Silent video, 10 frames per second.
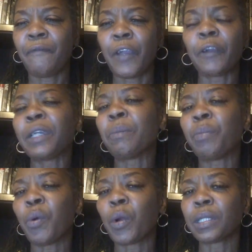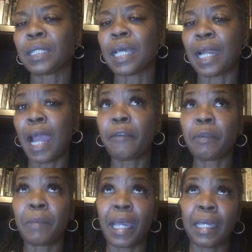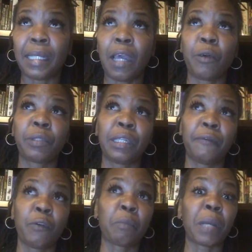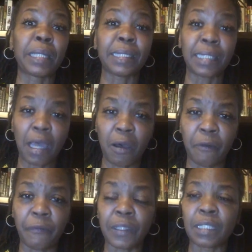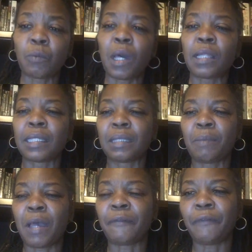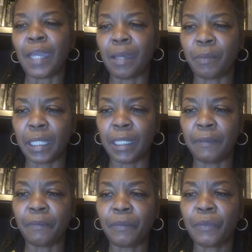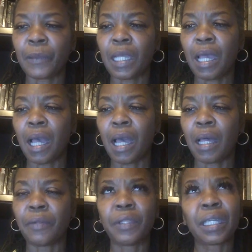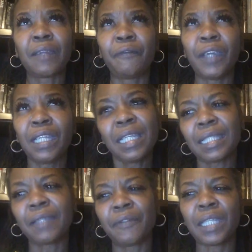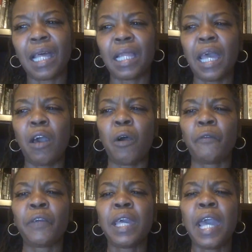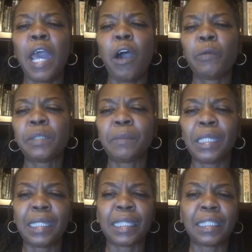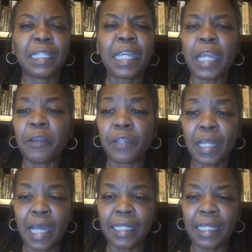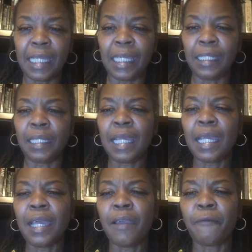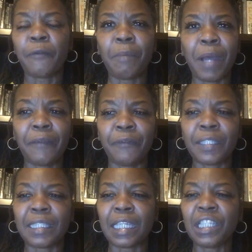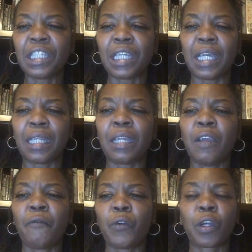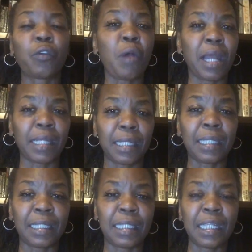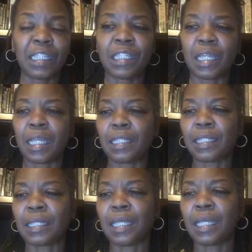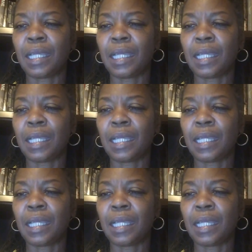very important that I remain healthy for myself as well as my family. The convenience of telehealth helps me to get the care that I need from my physician for chronic conditions.